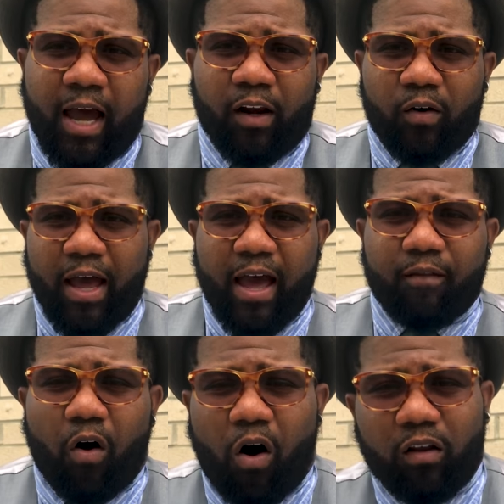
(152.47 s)
I don't
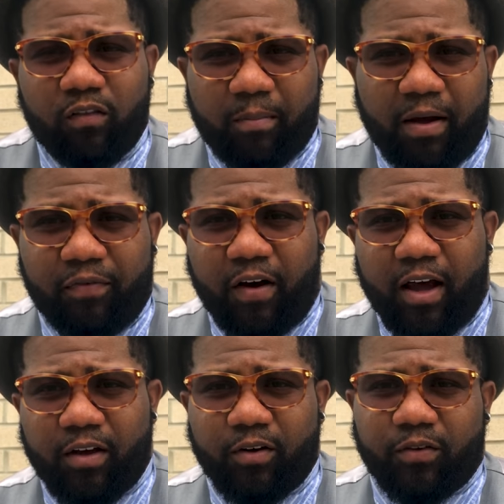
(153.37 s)
have all of my
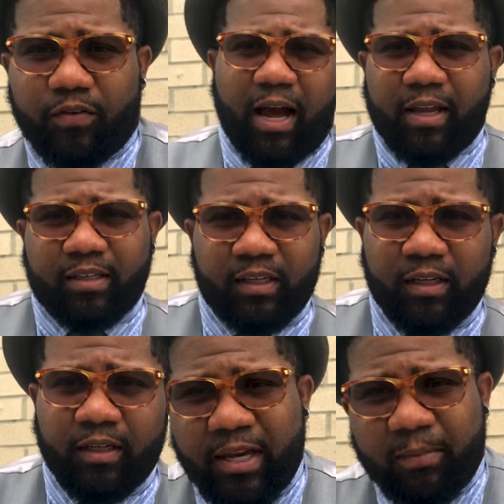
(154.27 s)
files,
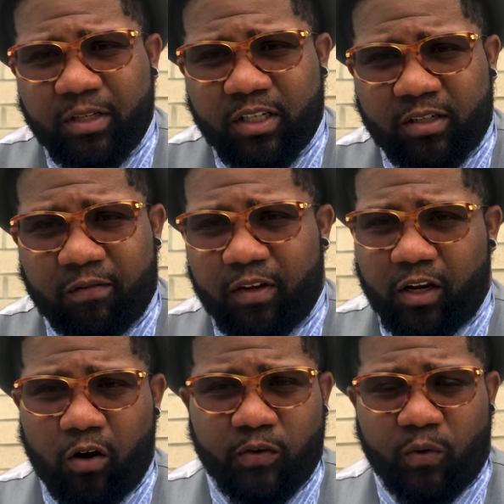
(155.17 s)
content, images, and
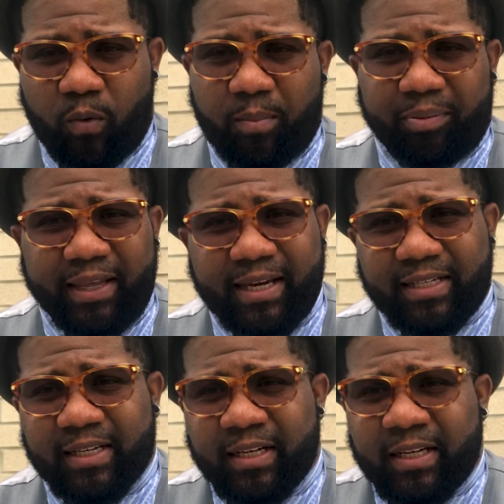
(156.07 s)
videos in one
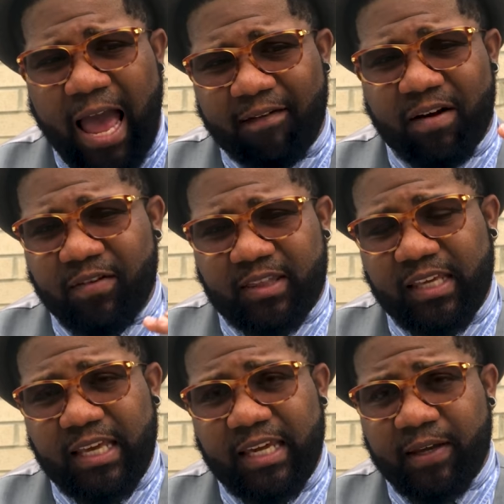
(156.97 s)
place. I have
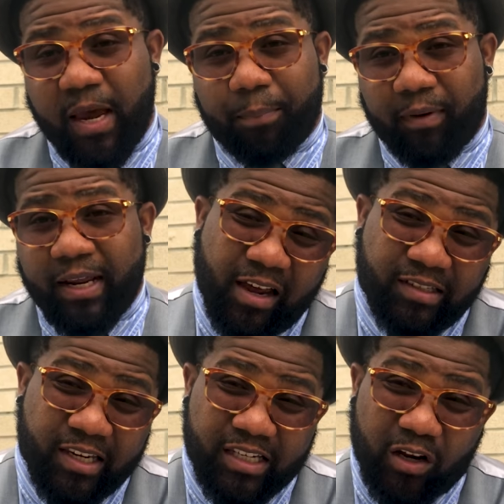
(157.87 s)
everything separated.
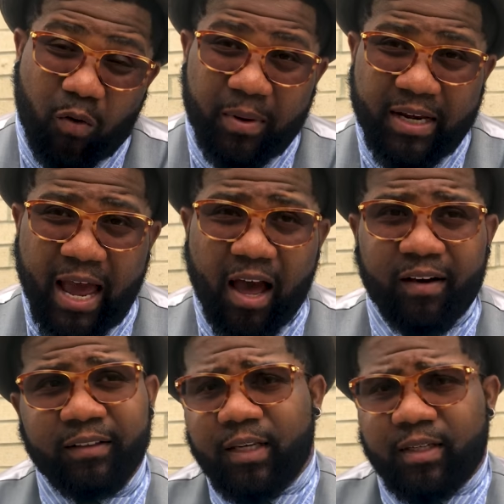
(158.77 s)
Does this slow me down?
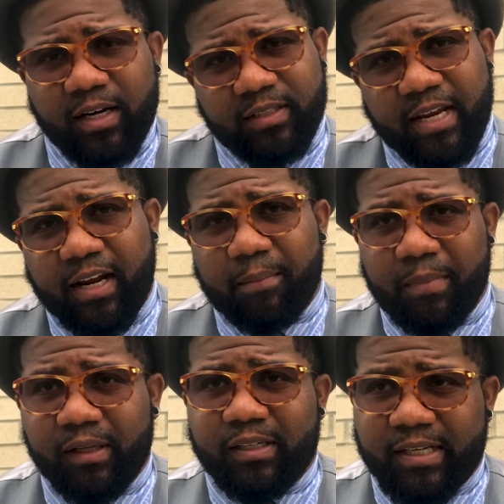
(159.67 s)
down, um, it does take a
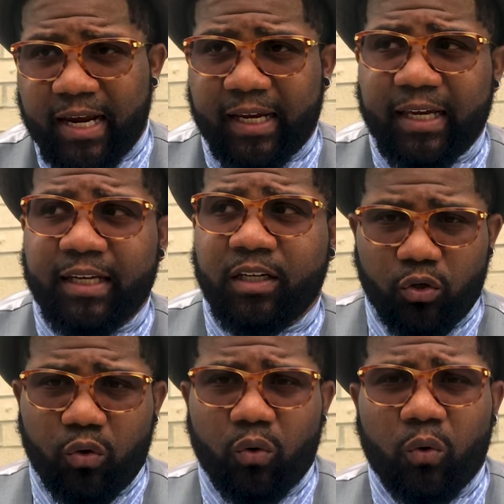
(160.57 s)
millisecond
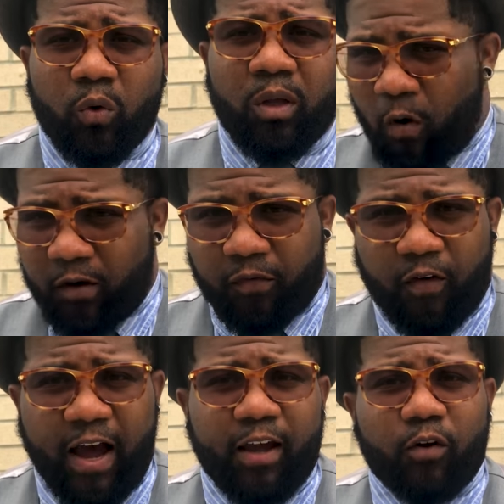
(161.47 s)
to go on the
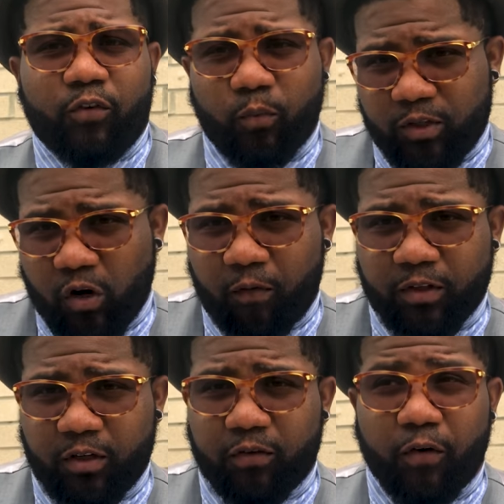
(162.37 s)
file, switch
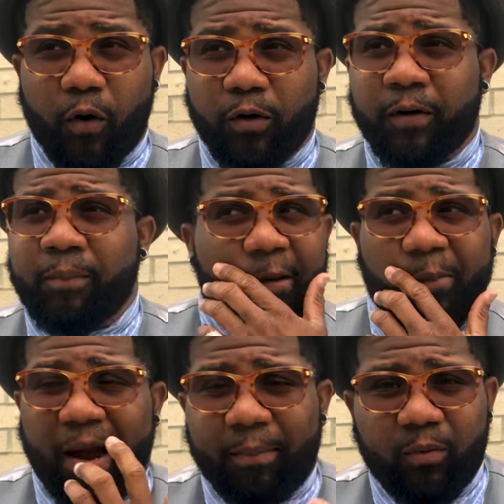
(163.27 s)
over to the folder, and
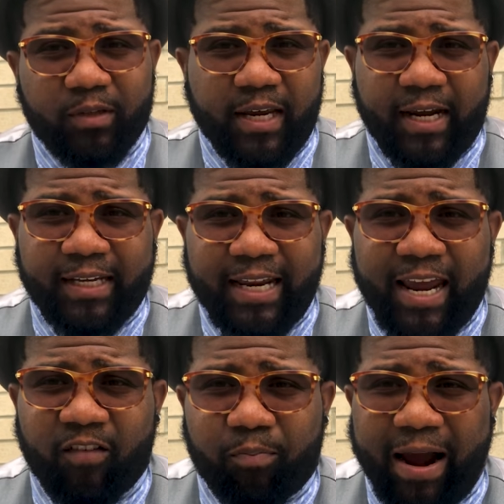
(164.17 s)
it probably would take a day of